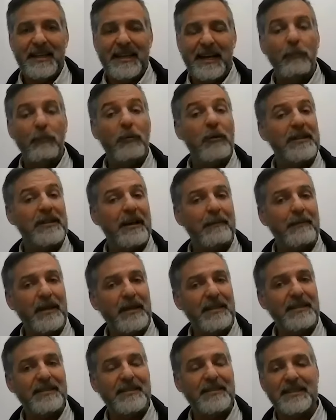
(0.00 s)
And what that
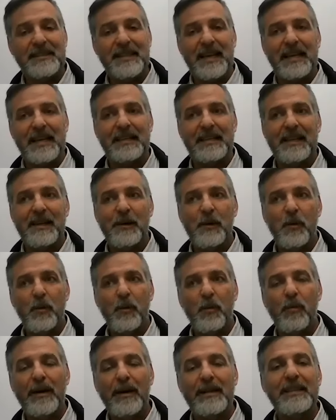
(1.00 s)
means is that
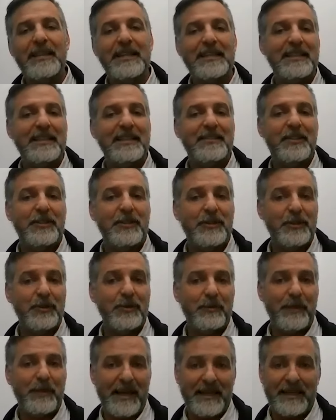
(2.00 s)
when they need to
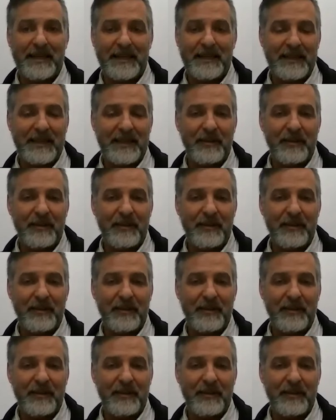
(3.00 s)
do banking,